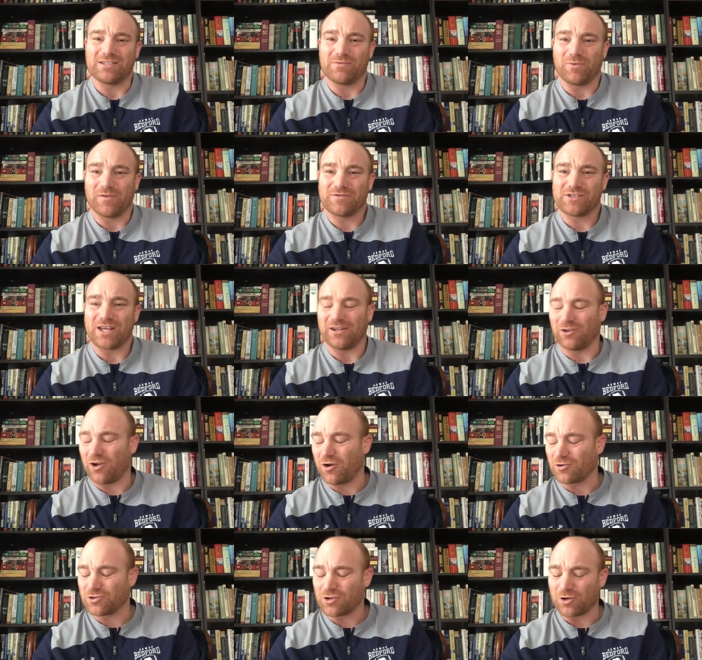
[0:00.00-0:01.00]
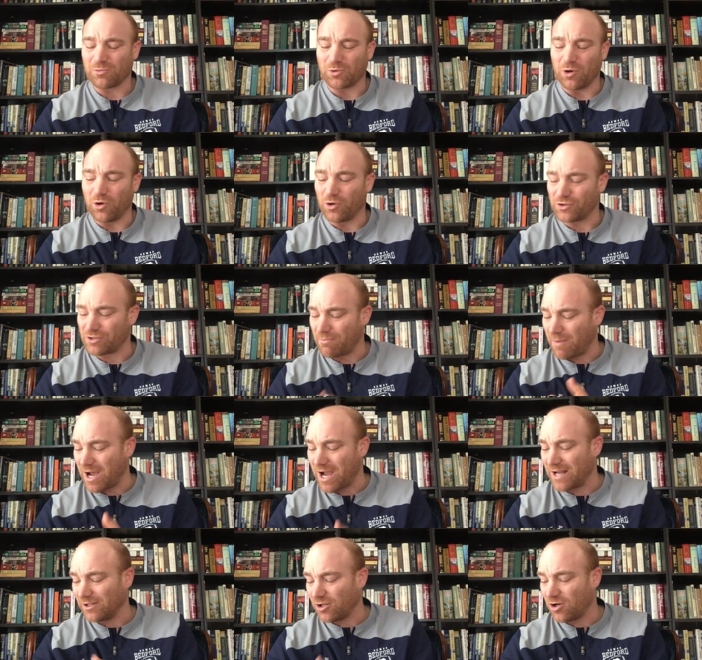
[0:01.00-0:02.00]
and we've set long term goals. And
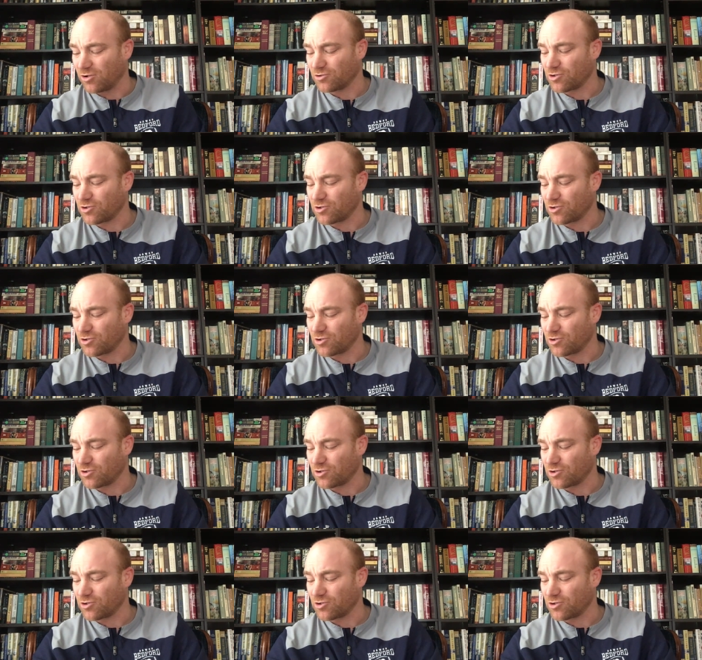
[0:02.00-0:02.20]
my long